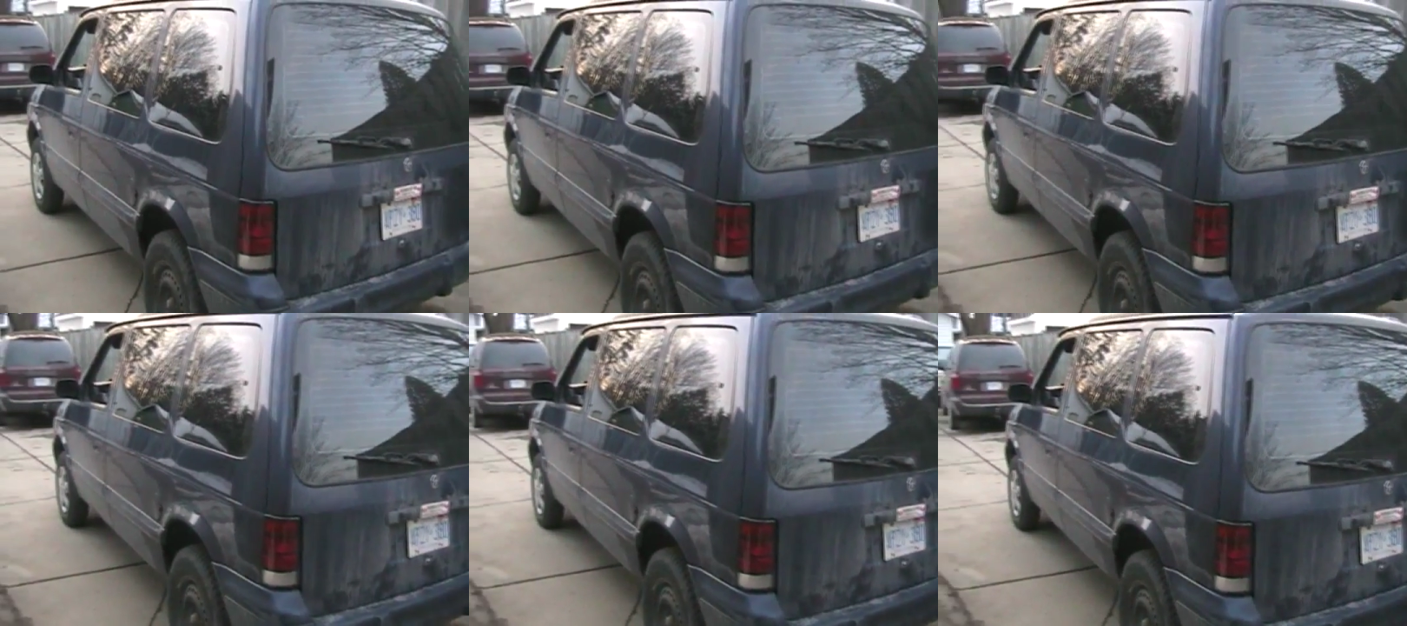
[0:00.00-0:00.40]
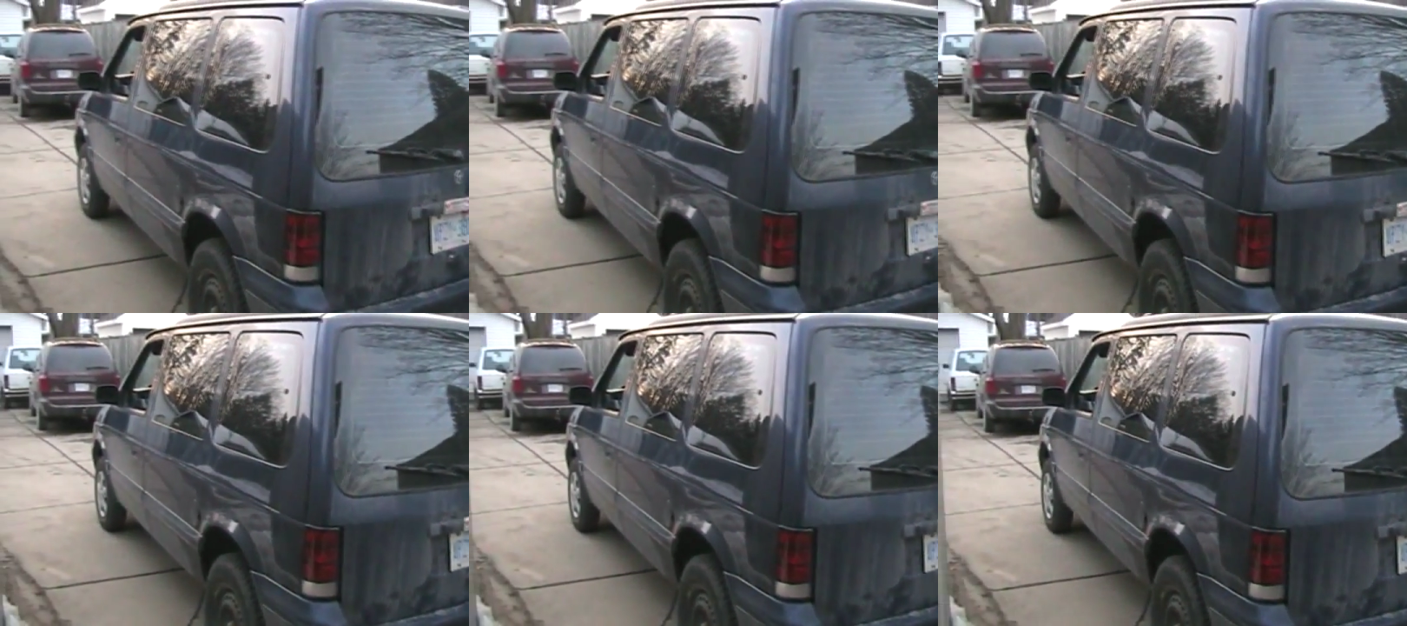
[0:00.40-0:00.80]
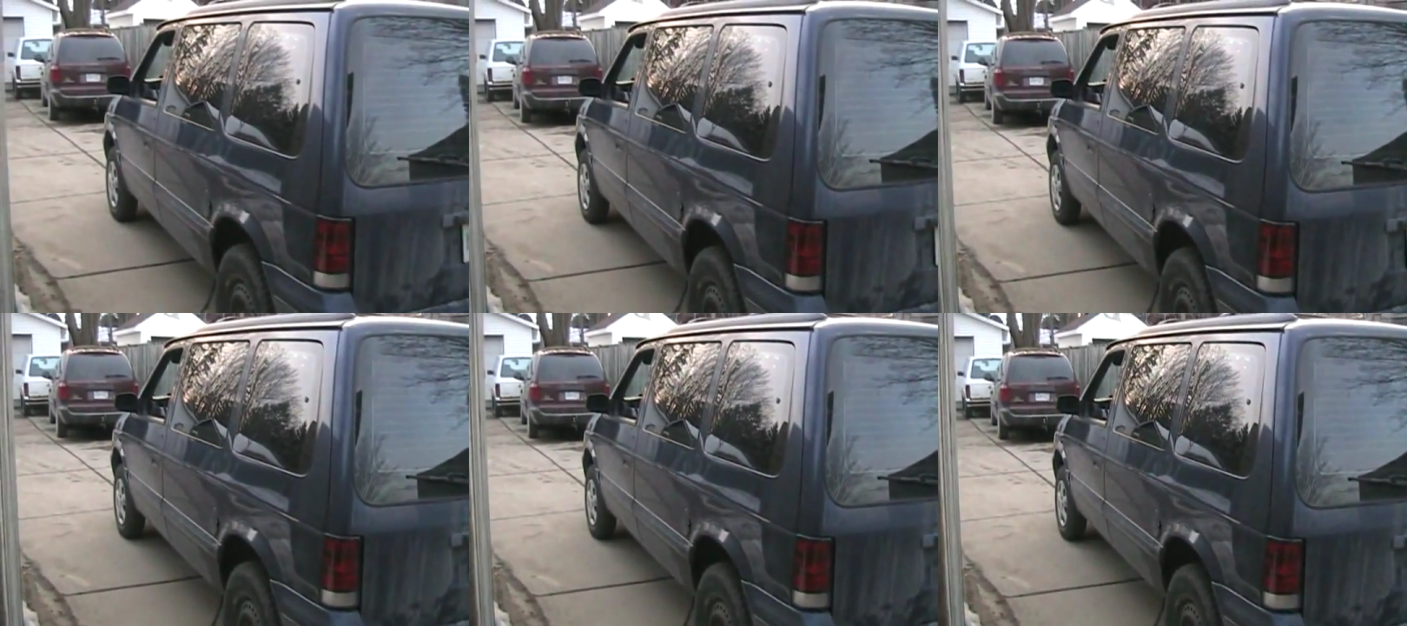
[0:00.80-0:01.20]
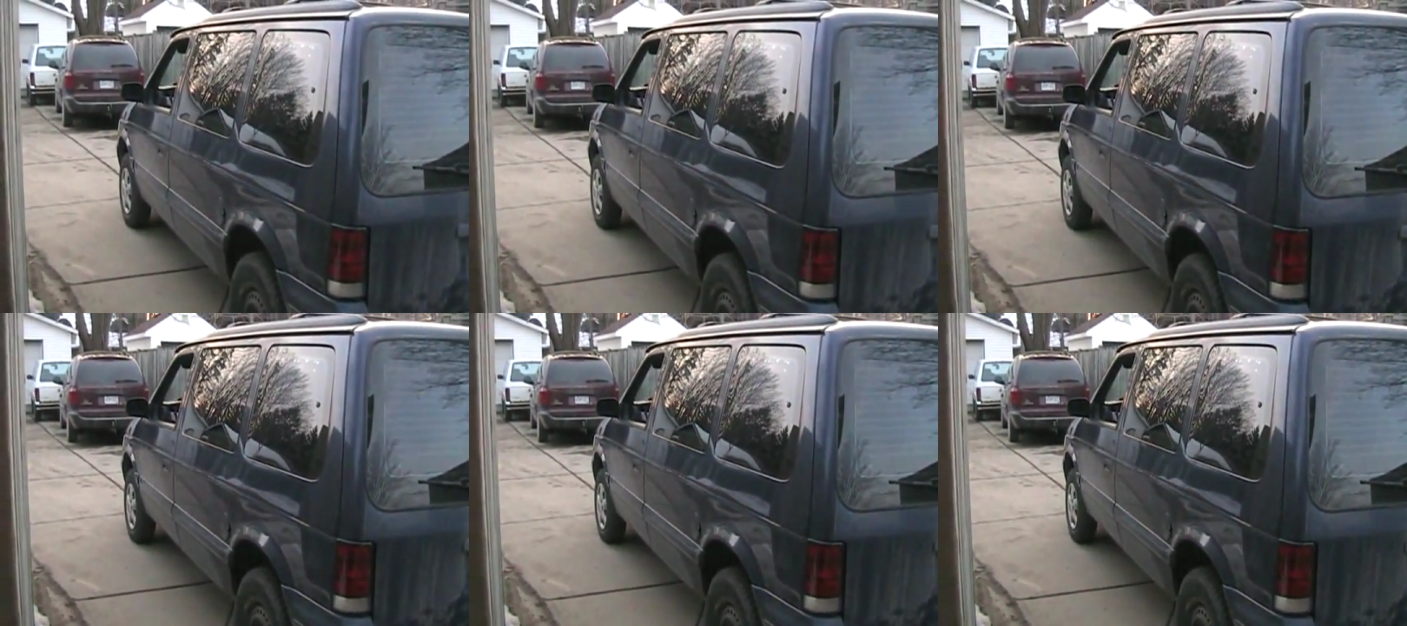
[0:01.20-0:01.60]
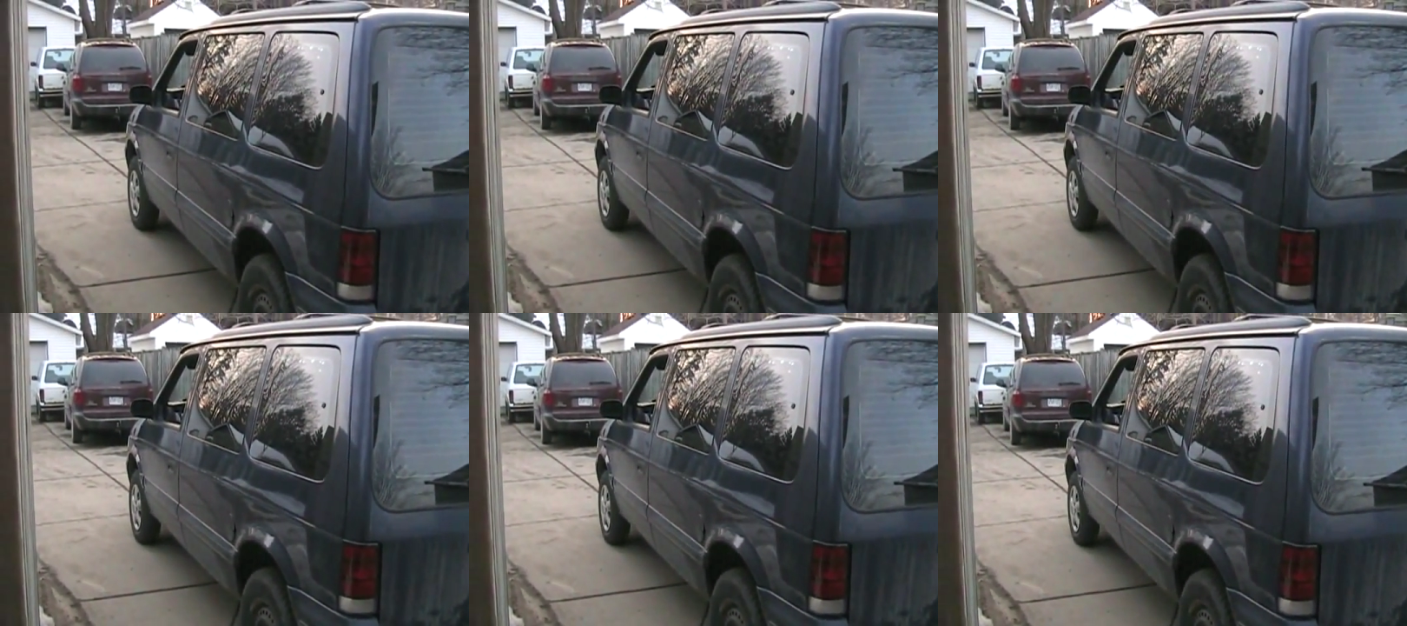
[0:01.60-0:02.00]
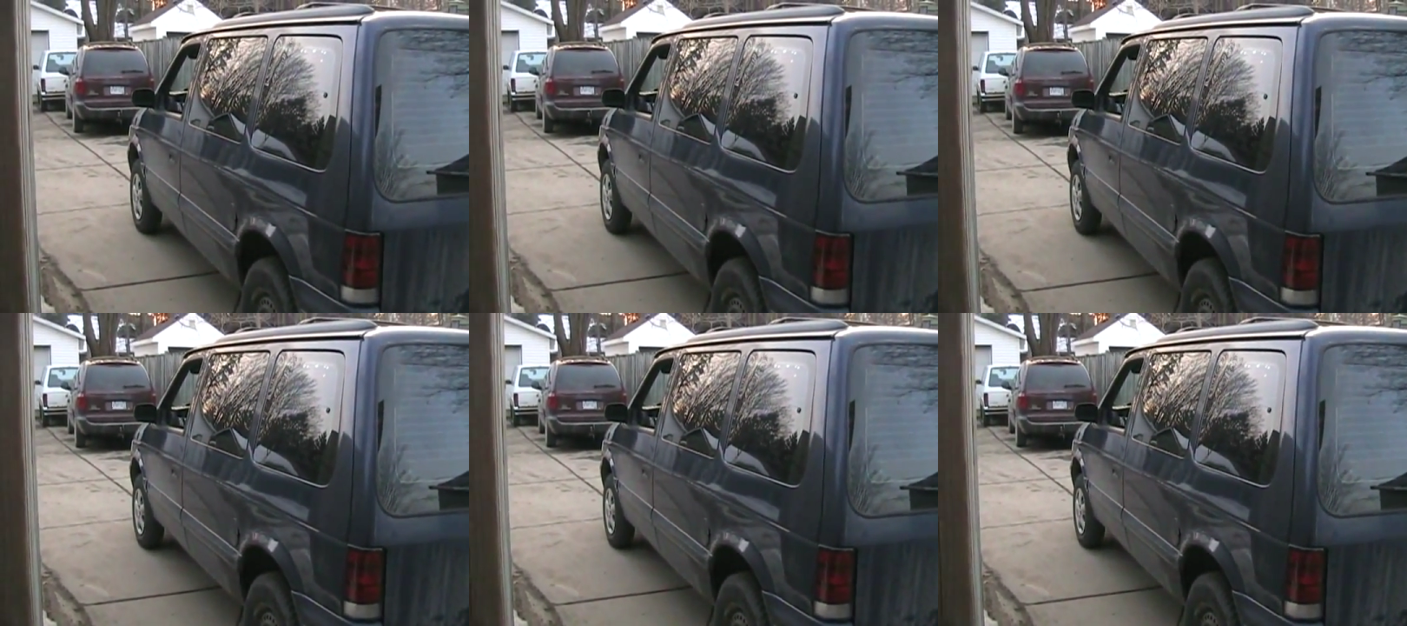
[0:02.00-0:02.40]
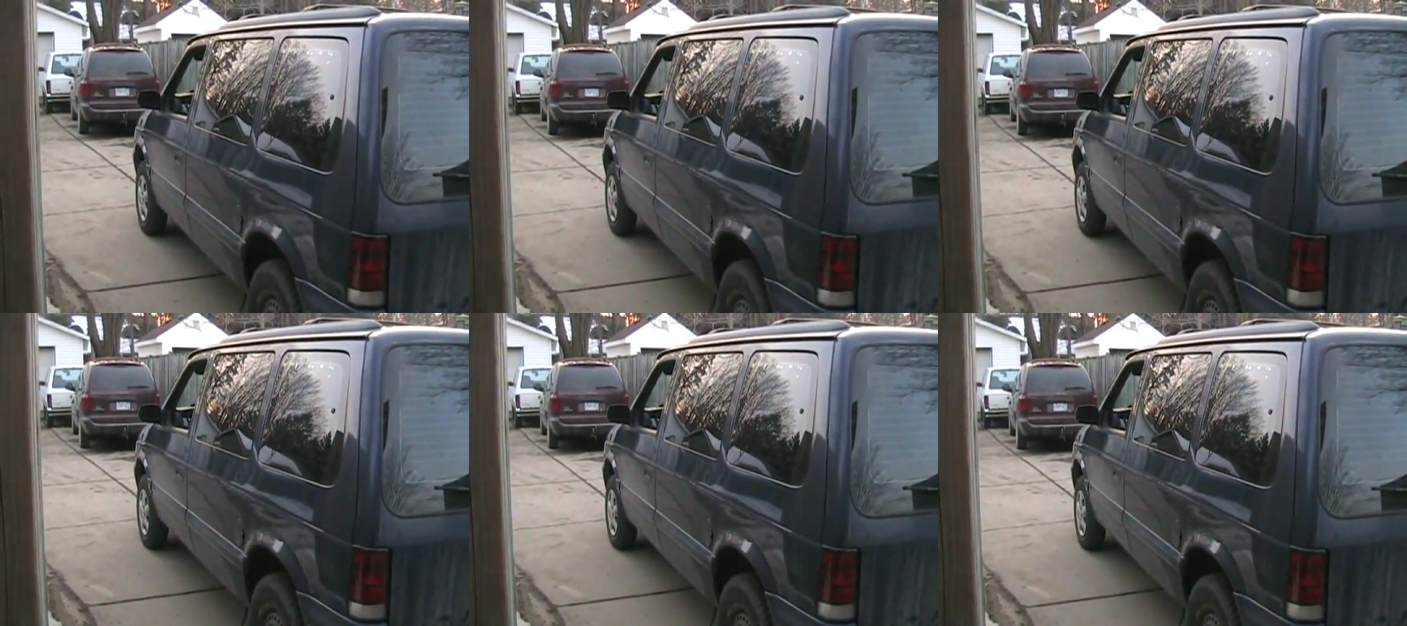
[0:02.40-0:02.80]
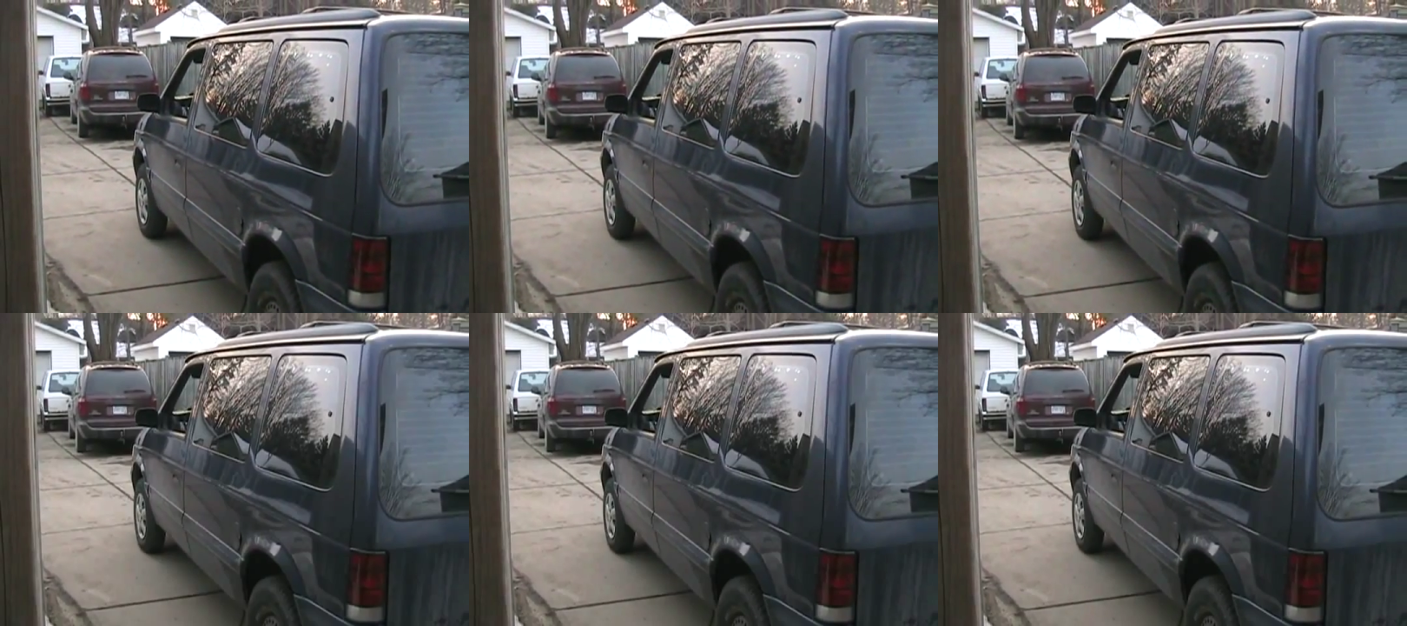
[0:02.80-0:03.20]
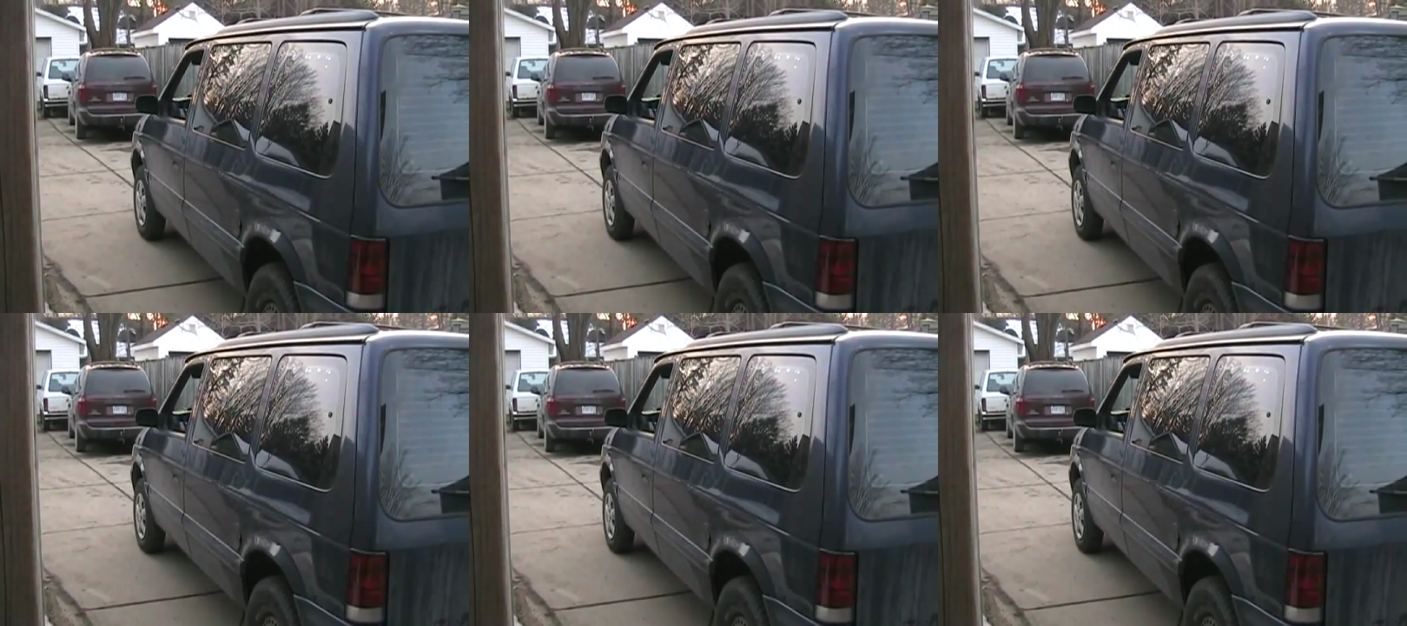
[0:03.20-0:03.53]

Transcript: (no speaker visible)